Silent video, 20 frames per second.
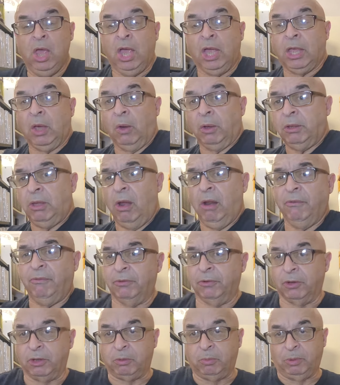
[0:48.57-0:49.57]
So I start off
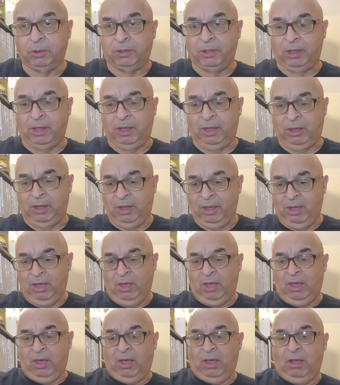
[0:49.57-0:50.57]
first with the
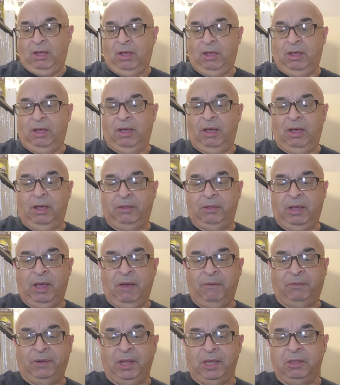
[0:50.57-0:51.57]

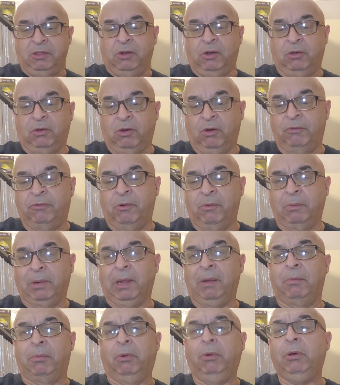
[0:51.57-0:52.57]
half a dozen that I got from
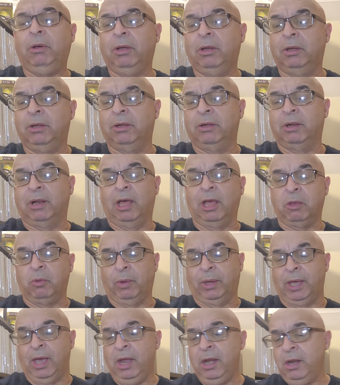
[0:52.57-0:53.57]
Glenbrook last
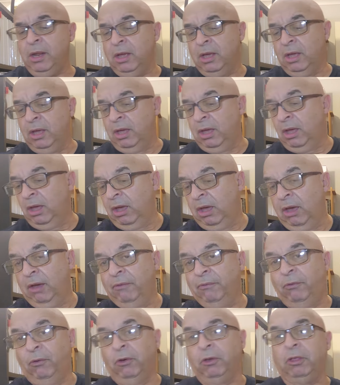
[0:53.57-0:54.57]
weekend.
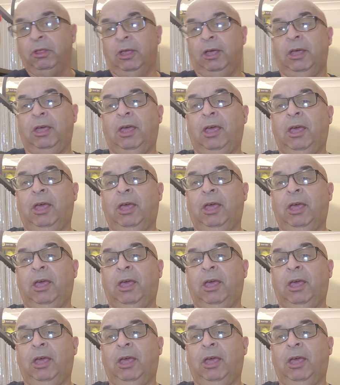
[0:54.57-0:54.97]
Firstly